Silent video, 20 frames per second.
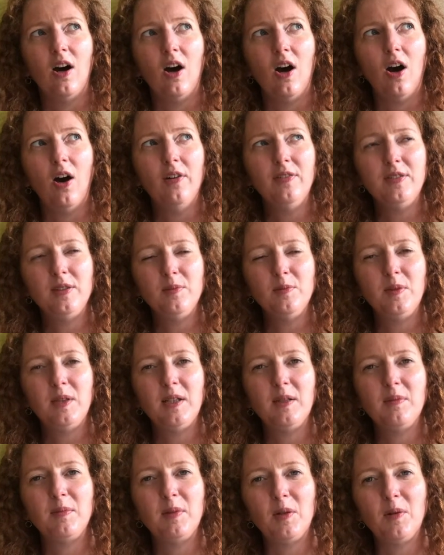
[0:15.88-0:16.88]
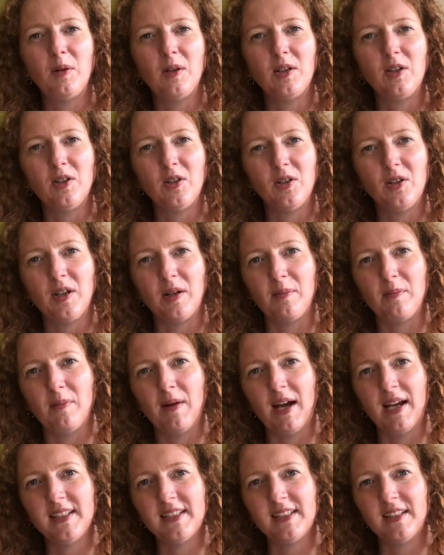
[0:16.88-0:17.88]
often we can be quite good at
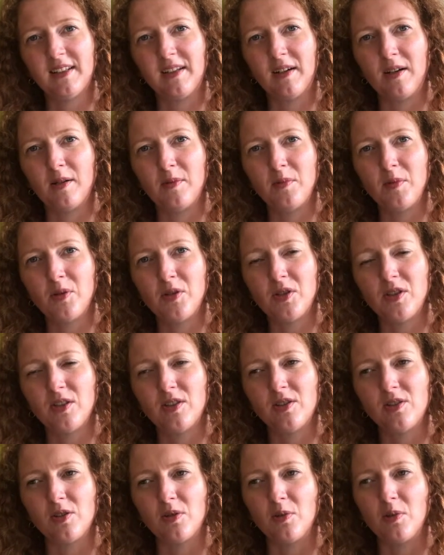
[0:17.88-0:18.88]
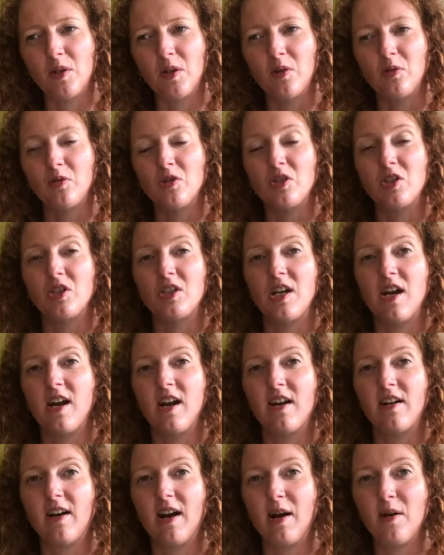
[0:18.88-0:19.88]
masking our emotions, or we don't
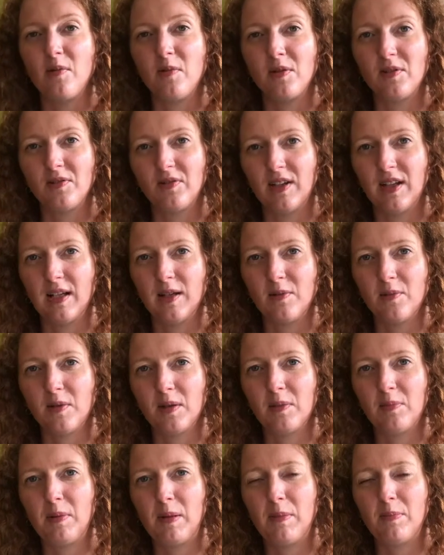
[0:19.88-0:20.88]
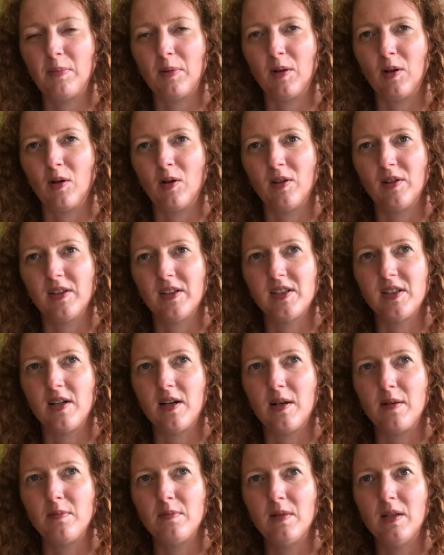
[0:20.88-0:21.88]
share how we're feeling with people all the
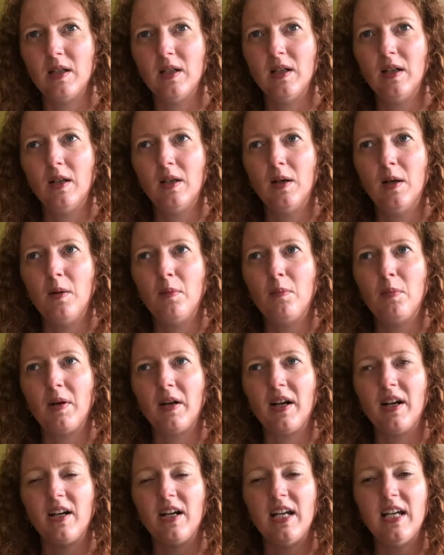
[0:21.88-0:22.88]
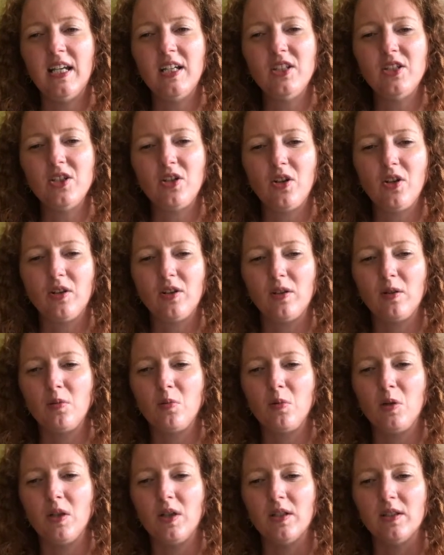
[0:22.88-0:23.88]
time. But our internal
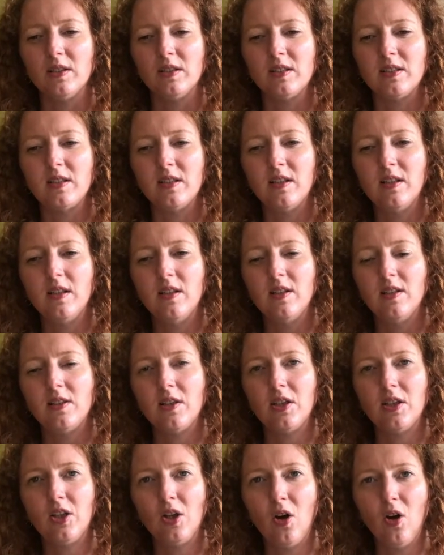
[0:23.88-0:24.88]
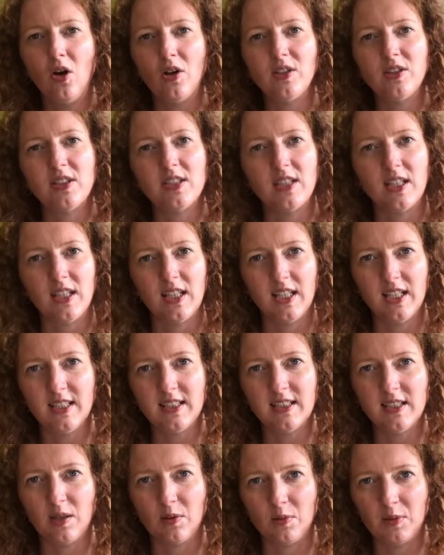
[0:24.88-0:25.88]
world, the thoughts, the
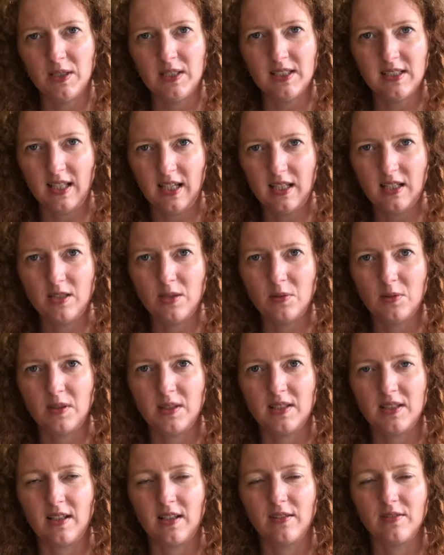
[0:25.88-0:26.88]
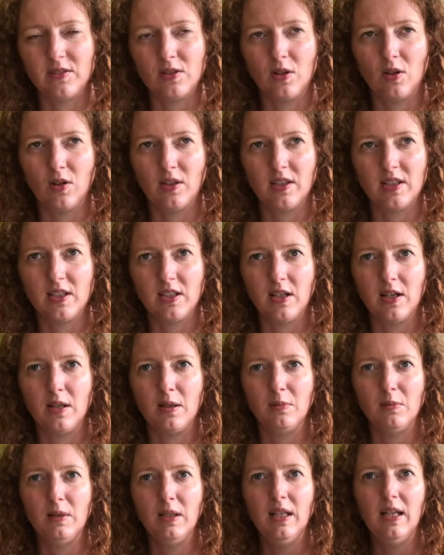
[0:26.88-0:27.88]
things that we say to ourselves all the
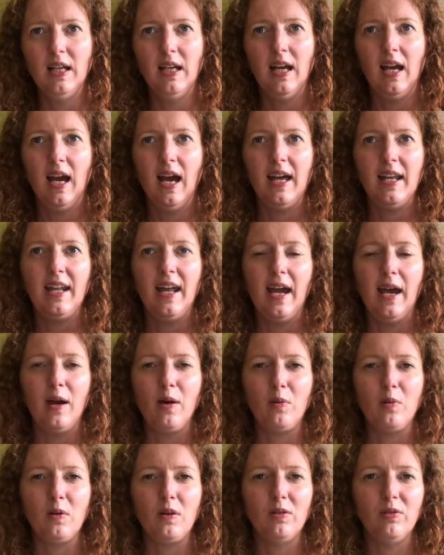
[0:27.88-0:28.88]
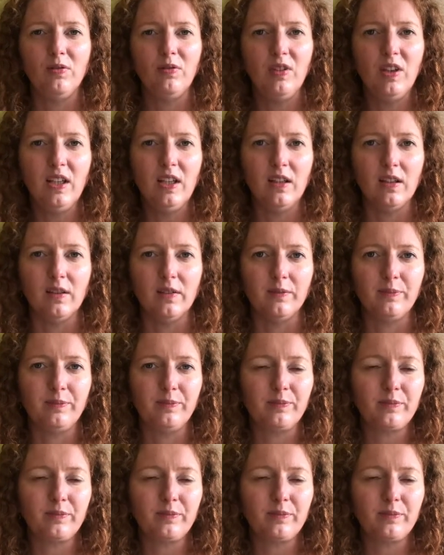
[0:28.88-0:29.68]
time, and how we feel